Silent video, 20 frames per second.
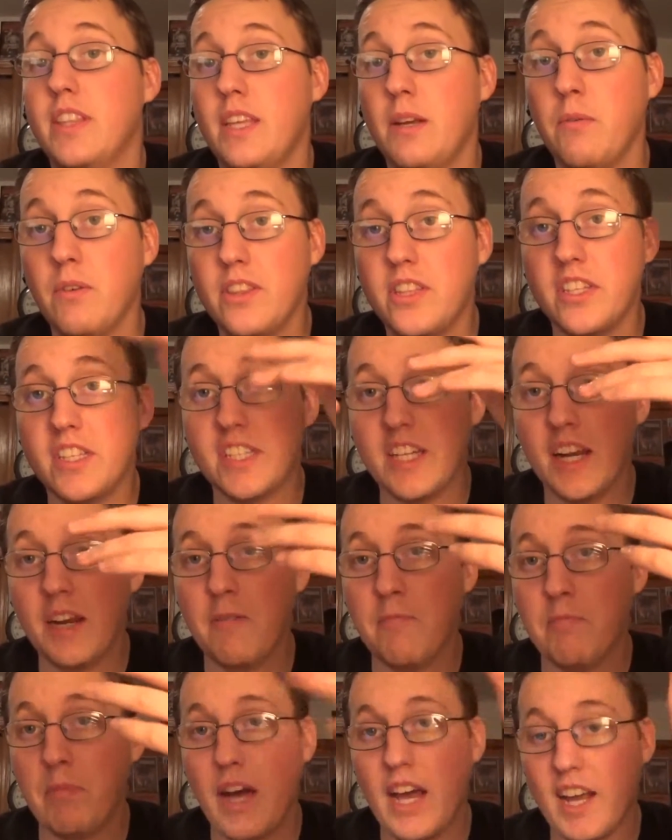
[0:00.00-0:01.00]
They want the
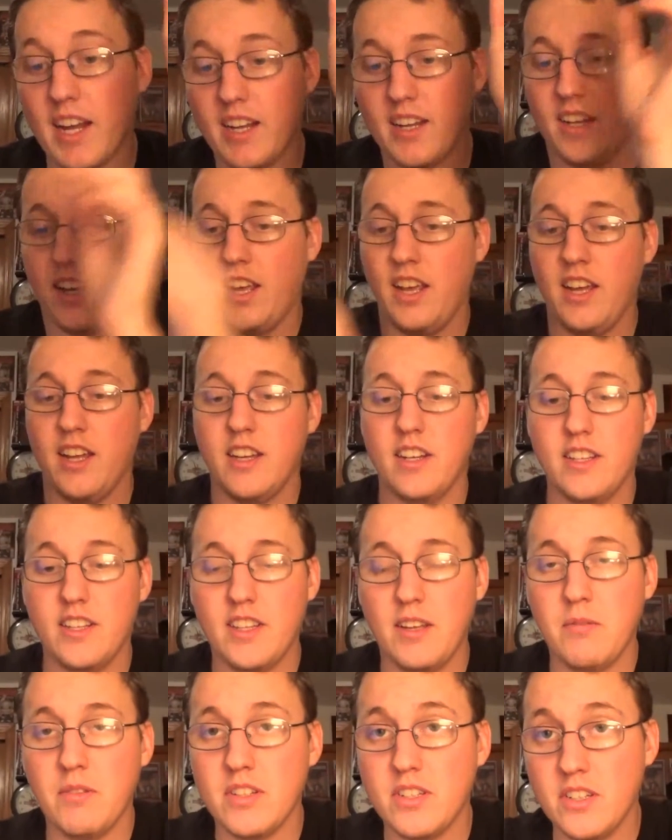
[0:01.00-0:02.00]
Senate back, and
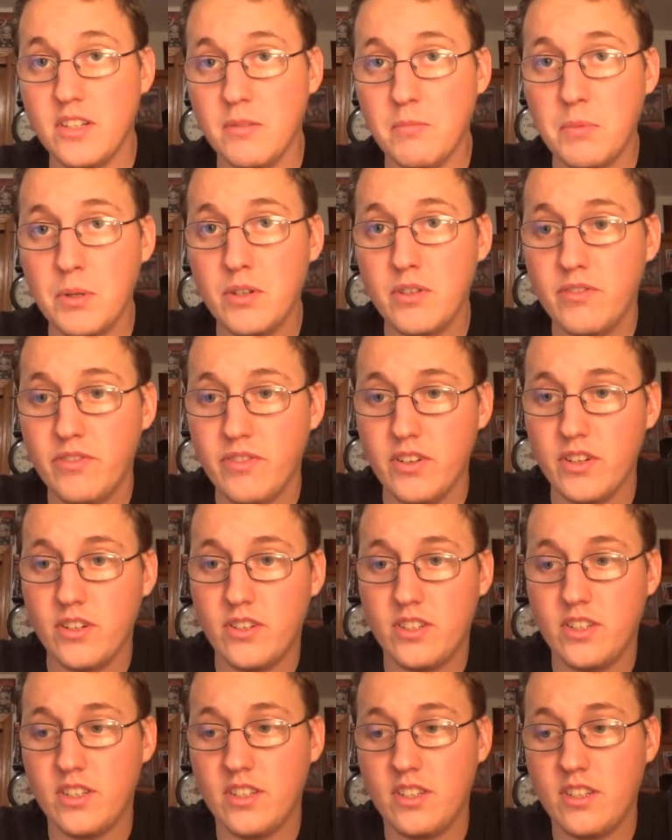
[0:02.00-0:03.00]
they went to Naboo
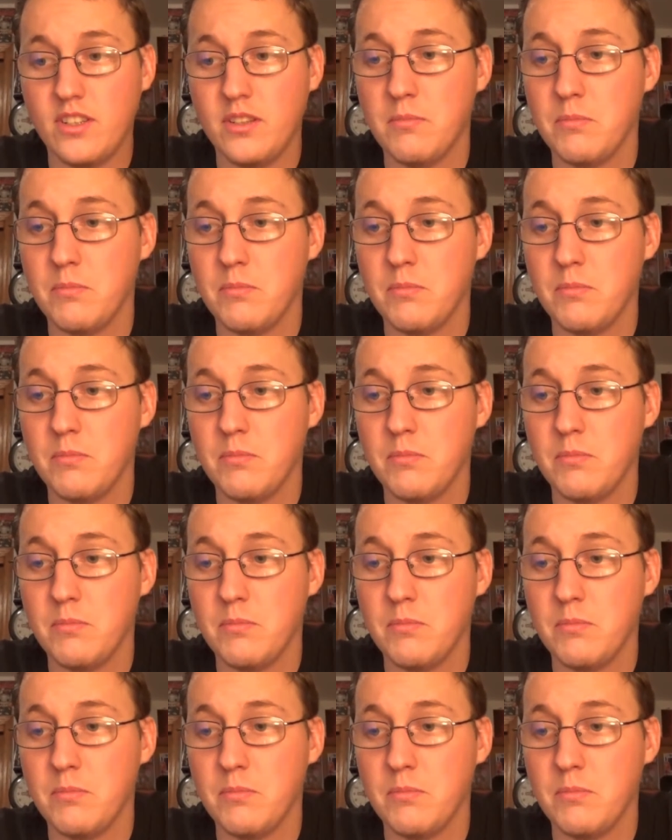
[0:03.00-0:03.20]
first since